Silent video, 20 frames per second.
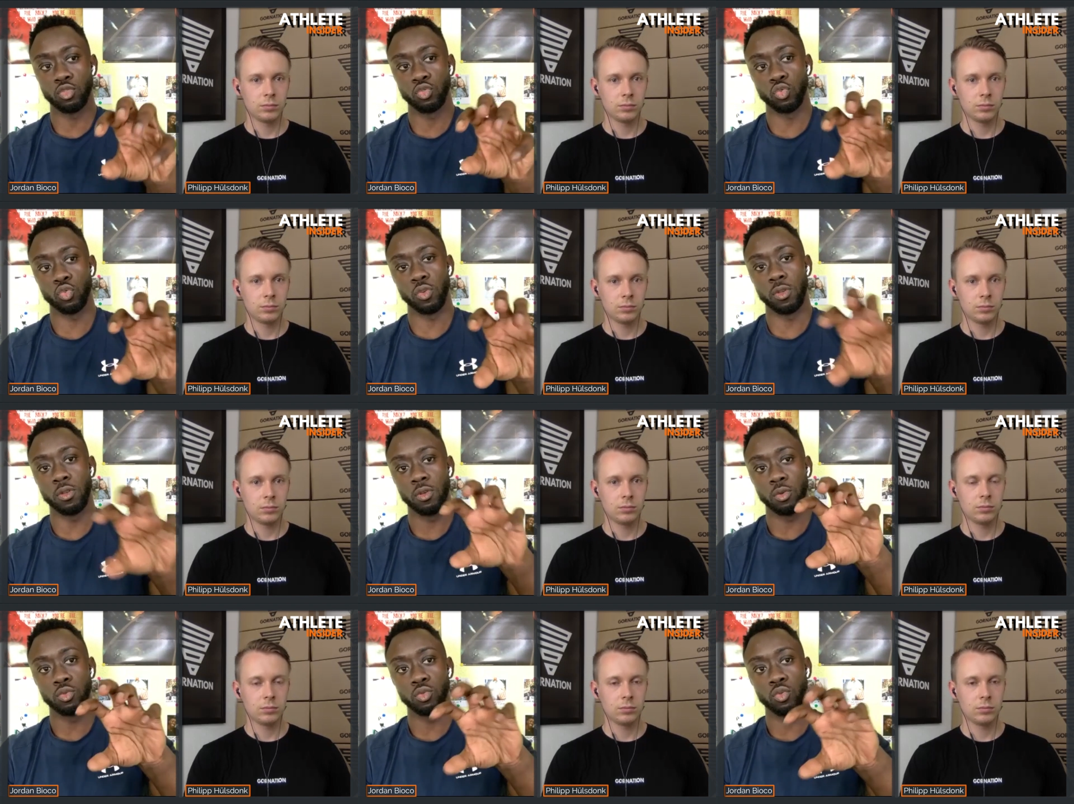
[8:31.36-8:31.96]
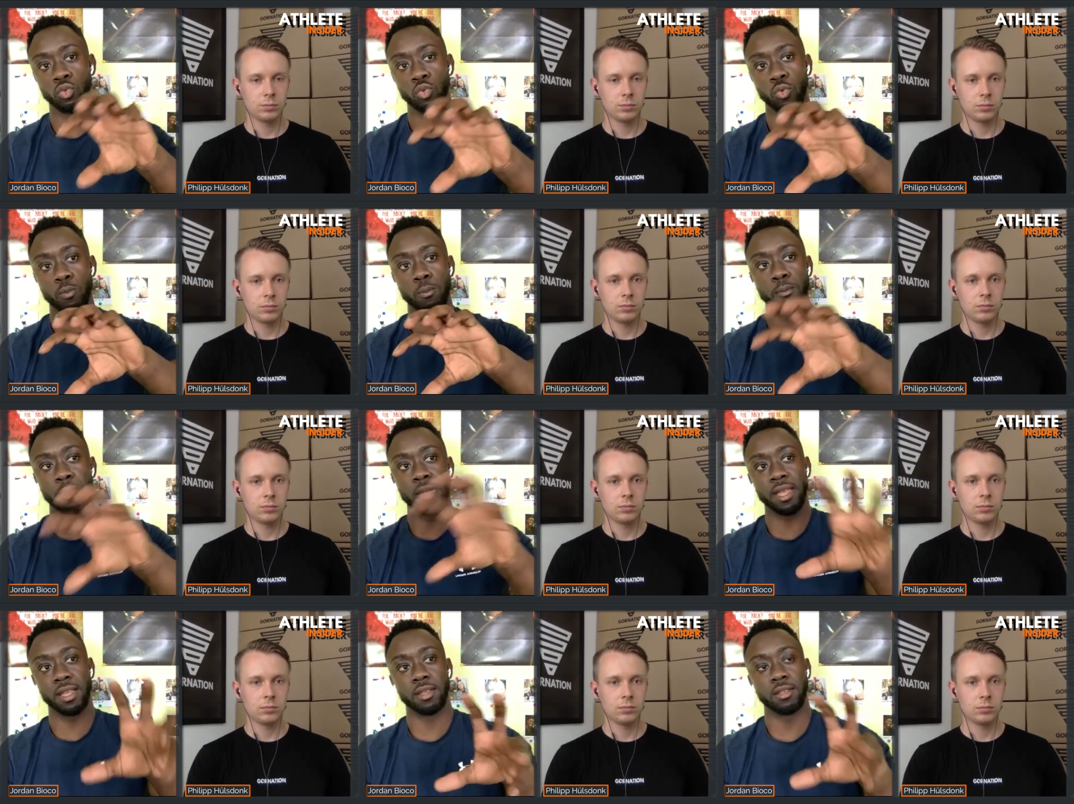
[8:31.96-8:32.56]
Speaker 1: to to
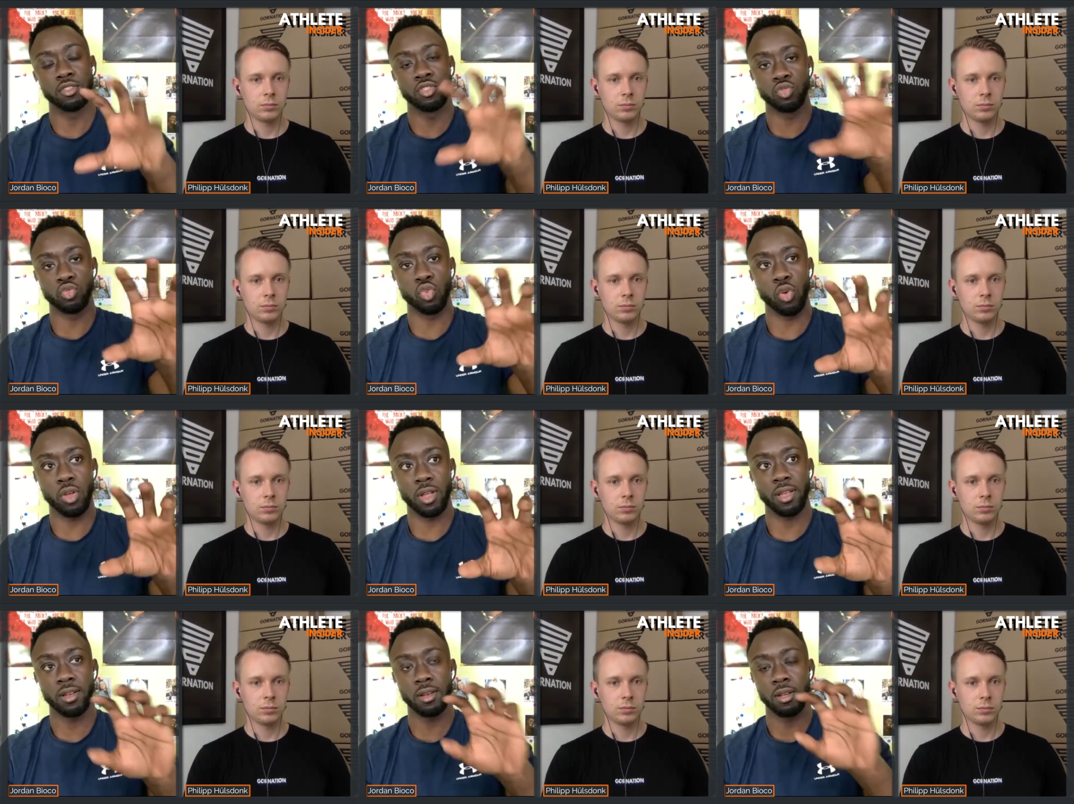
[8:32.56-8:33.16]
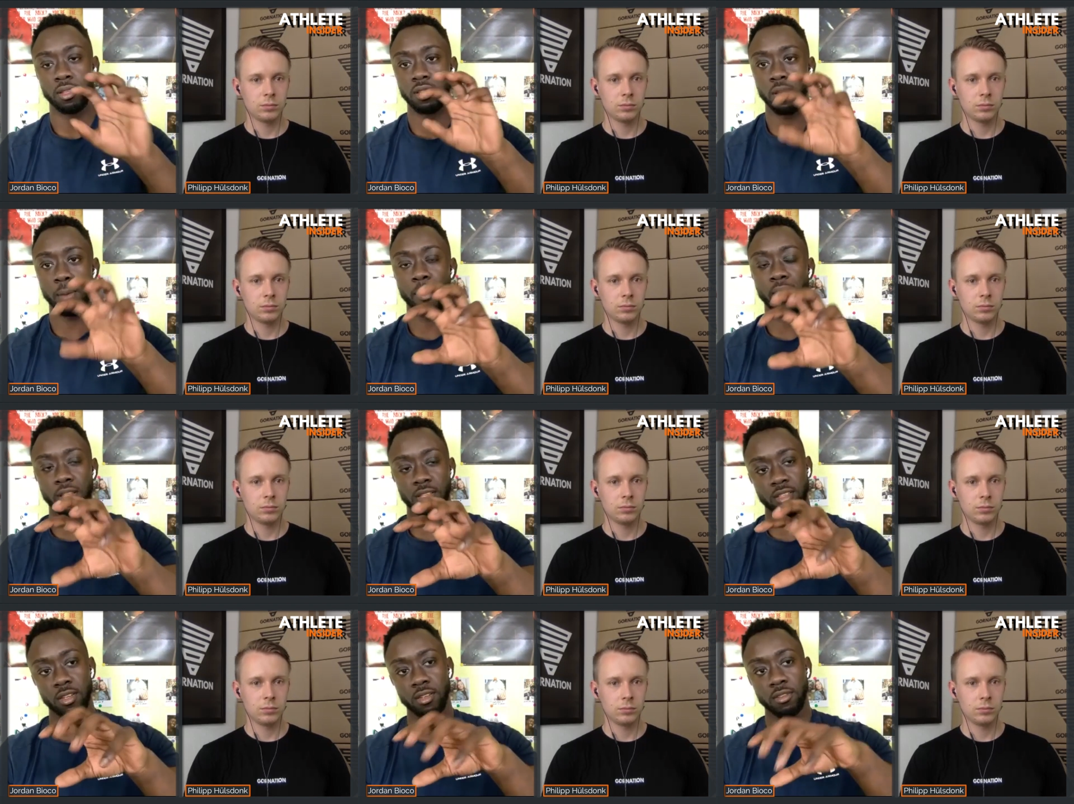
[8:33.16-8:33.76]
make stronger the
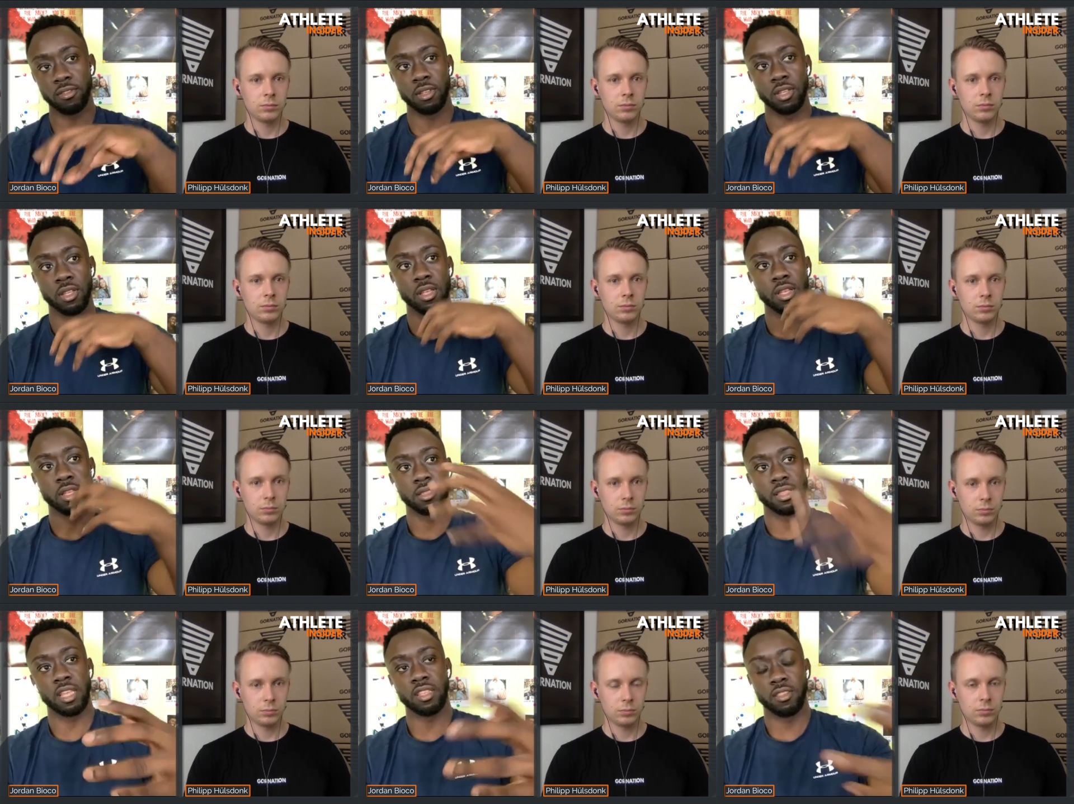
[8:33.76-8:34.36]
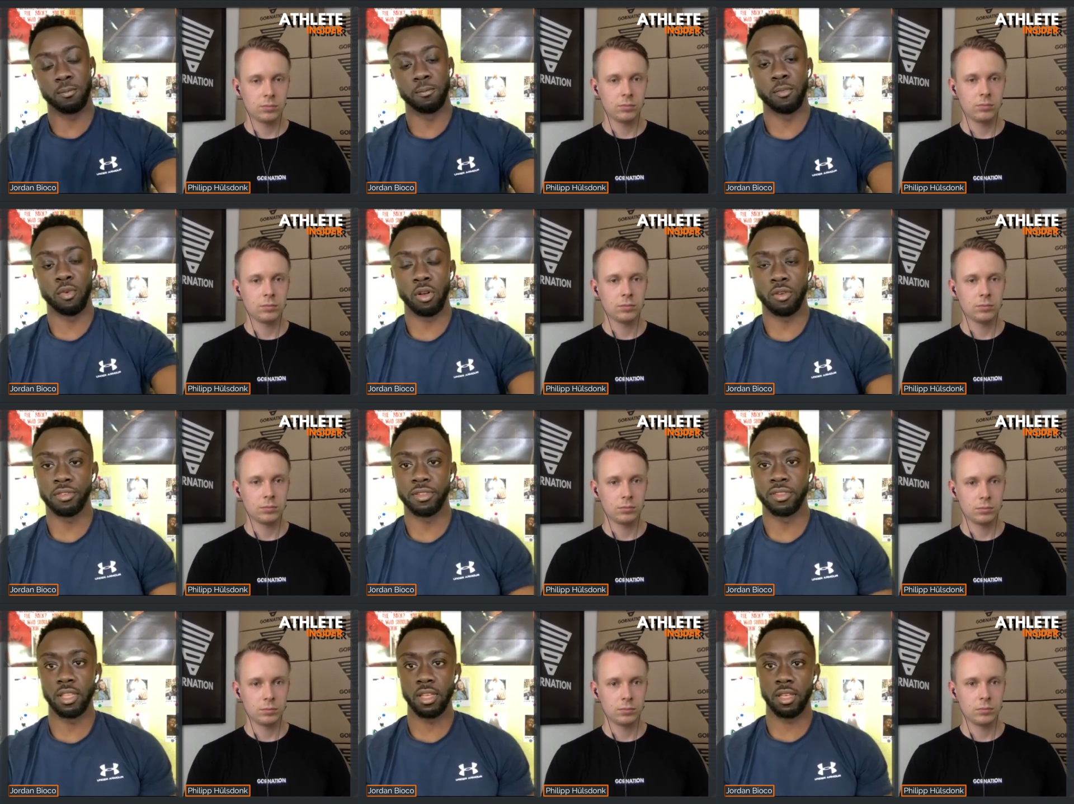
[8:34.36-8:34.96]
muscles as involved
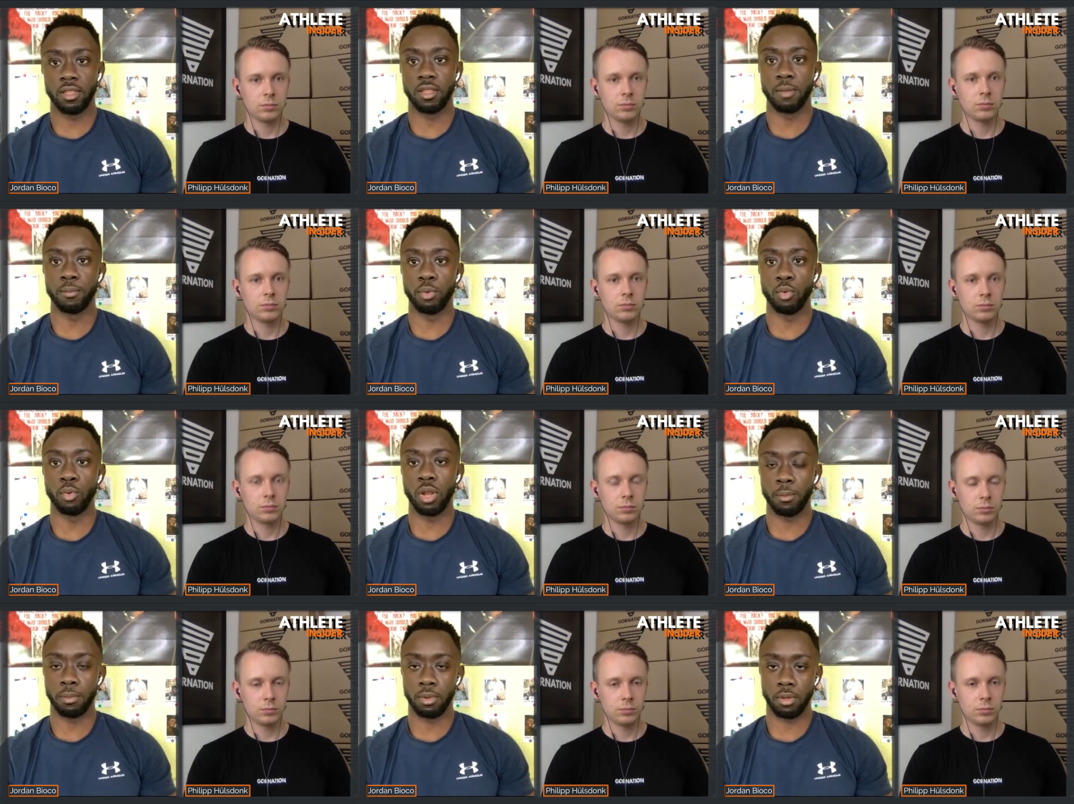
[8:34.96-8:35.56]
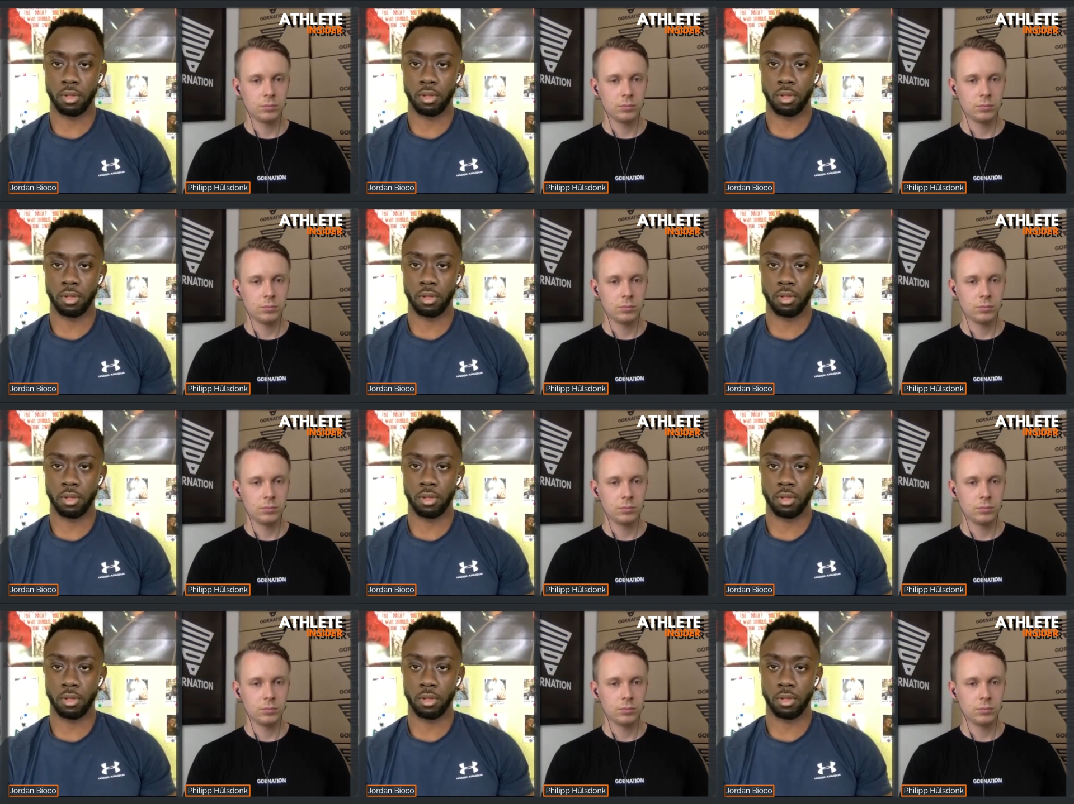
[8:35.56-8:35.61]
in the in the pull up.